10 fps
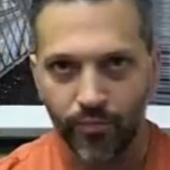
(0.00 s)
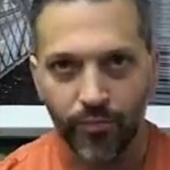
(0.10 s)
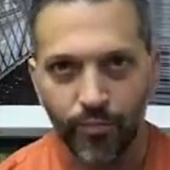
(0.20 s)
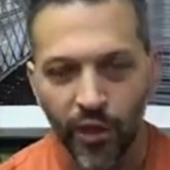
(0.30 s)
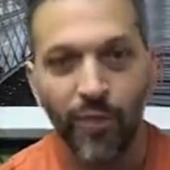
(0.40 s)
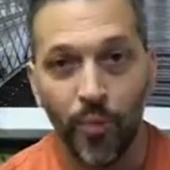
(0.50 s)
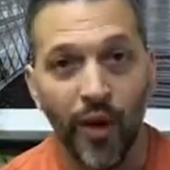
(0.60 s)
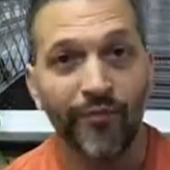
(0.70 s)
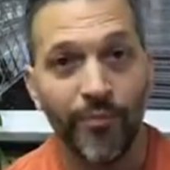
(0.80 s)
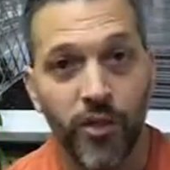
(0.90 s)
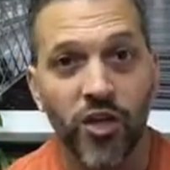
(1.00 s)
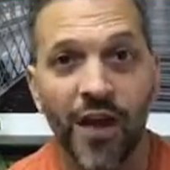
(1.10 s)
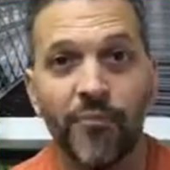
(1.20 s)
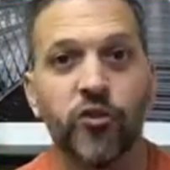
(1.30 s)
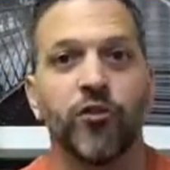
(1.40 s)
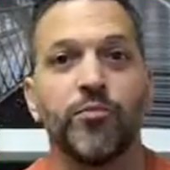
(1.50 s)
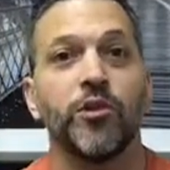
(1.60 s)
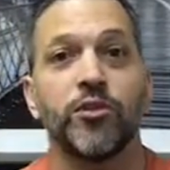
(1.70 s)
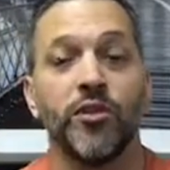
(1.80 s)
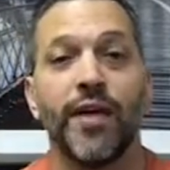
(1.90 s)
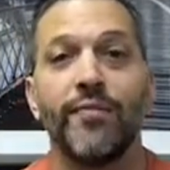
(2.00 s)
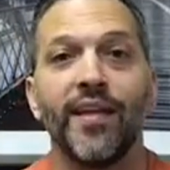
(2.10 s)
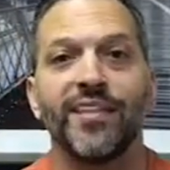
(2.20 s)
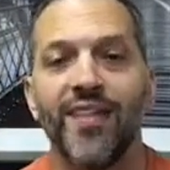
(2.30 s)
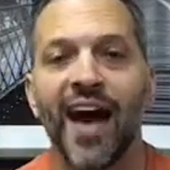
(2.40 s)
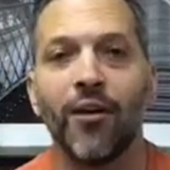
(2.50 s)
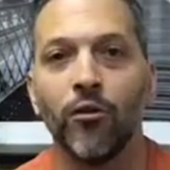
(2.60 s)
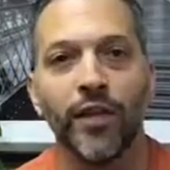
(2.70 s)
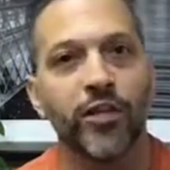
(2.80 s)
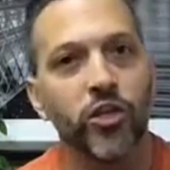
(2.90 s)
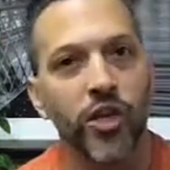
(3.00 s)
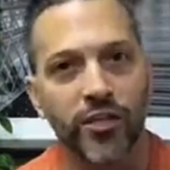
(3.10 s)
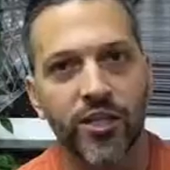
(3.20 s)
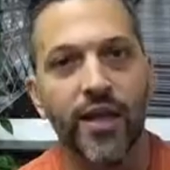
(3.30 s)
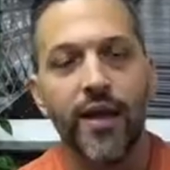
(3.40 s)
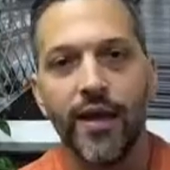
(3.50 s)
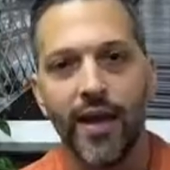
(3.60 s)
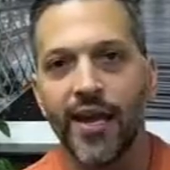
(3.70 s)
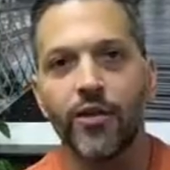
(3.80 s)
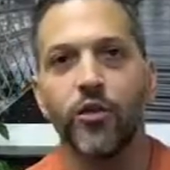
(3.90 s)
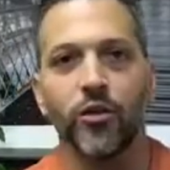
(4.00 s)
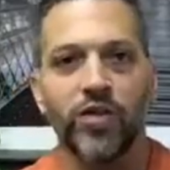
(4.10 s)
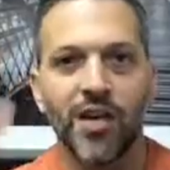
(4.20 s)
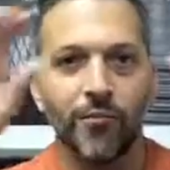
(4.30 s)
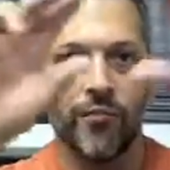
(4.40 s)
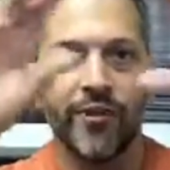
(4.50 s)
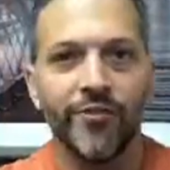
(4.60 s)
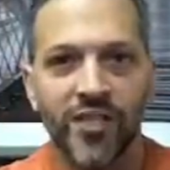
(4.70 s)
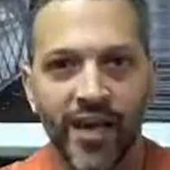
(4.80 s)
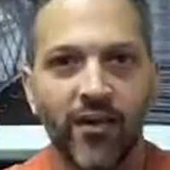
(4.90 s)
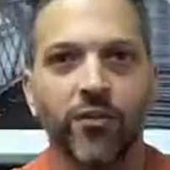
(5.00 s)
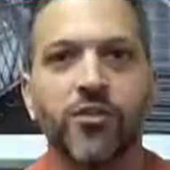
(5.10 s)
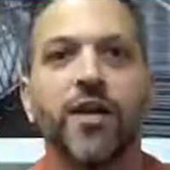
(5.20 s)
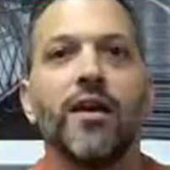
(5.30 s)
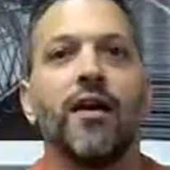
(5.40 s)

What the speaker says: bullet point from the job description, so that it's not only just in your summary of skills.